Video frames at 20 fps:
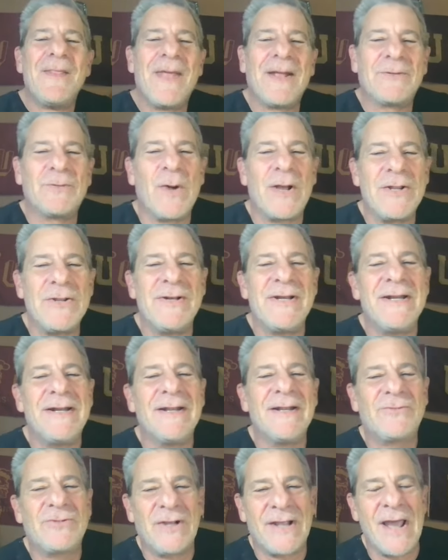That's why you need
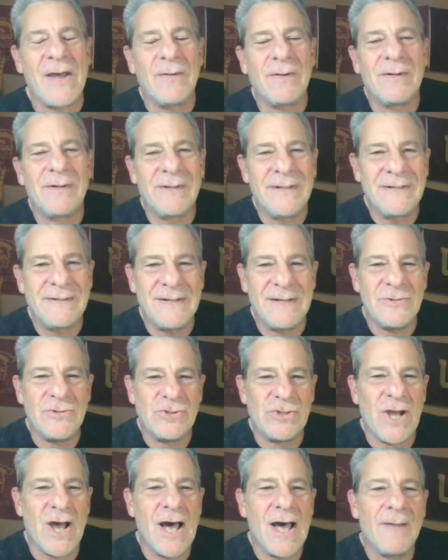to check out LinkedIn
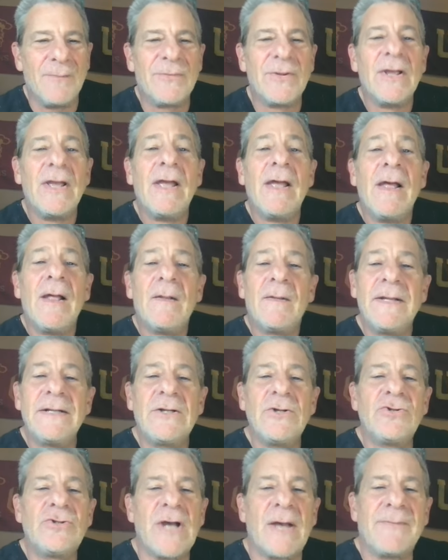Jobs.
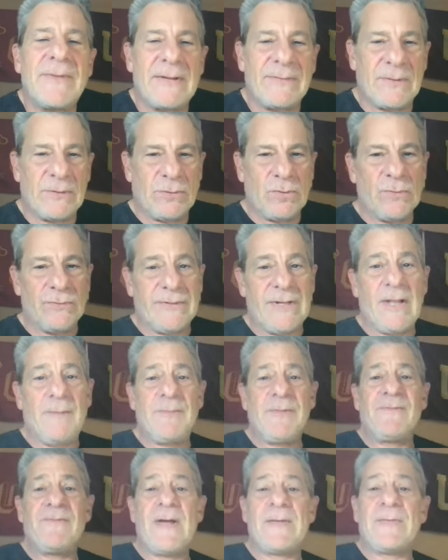LinkedIn Jobs has the tools to
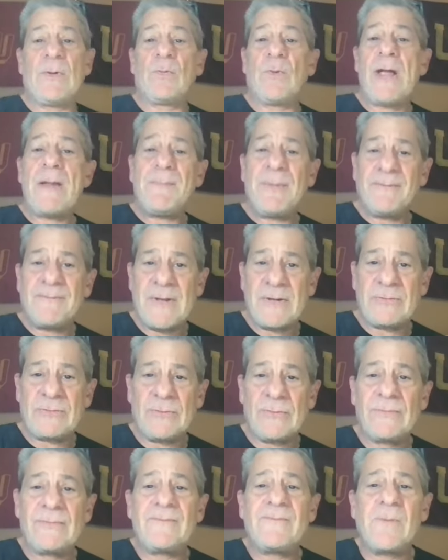help you find the right
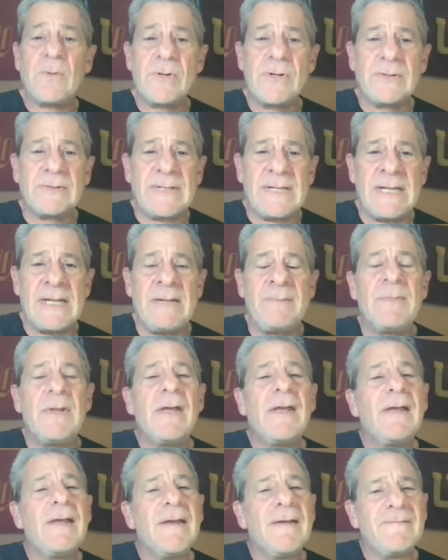professionals for your team
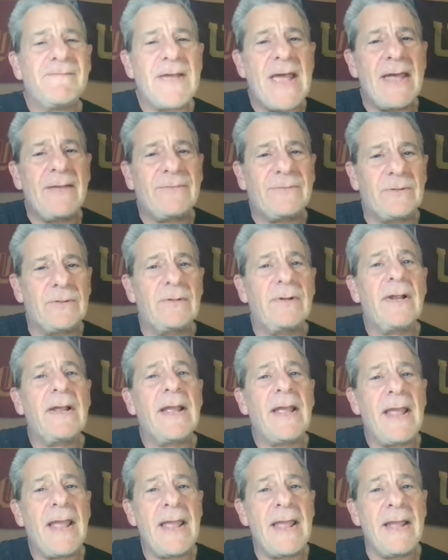faster
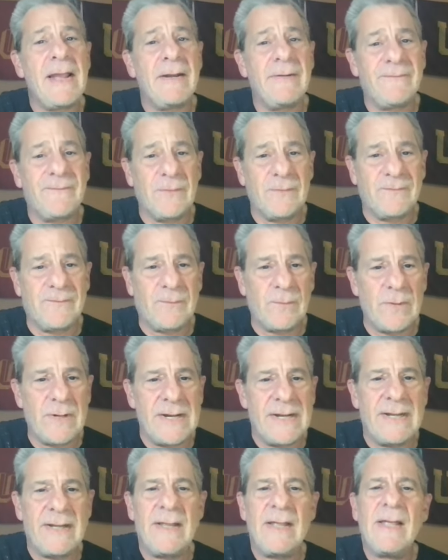and for
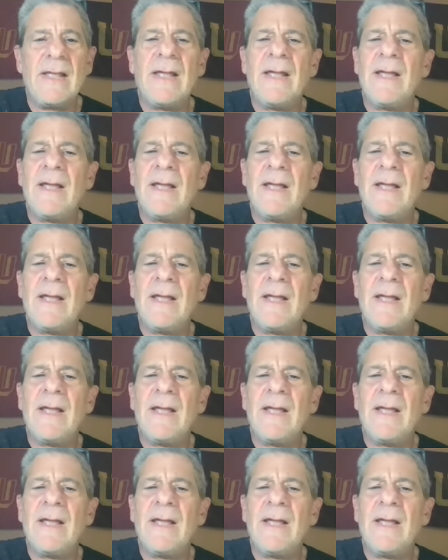free.